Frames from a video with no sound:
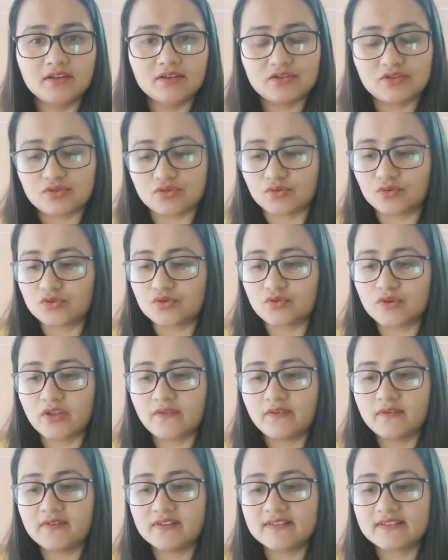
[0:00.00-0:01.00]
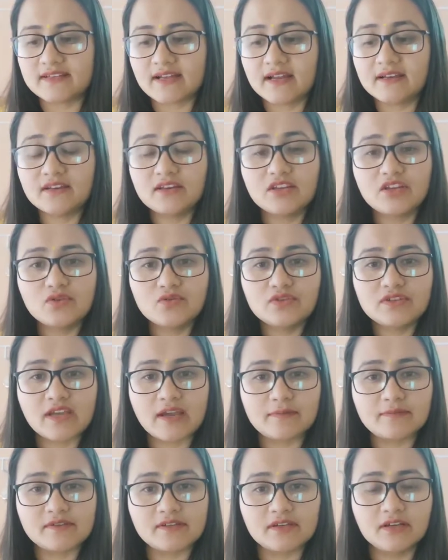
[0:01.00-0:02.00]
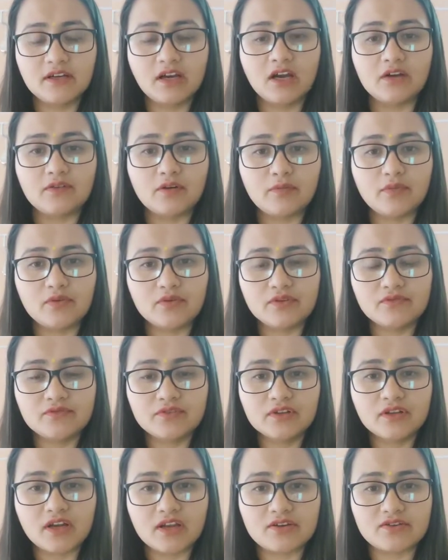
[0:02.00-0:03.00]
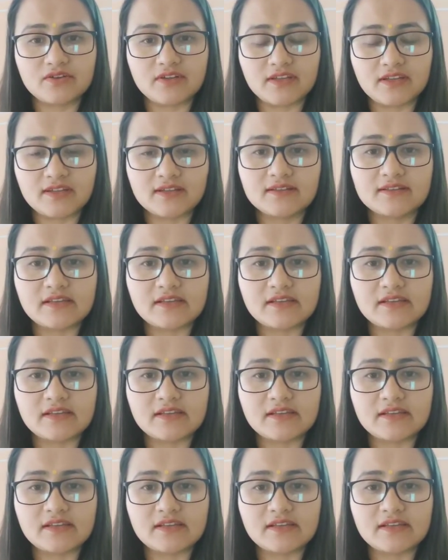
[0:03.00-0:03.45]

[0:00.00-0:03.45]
So today we will start a new chapter, Our Beautiful Country.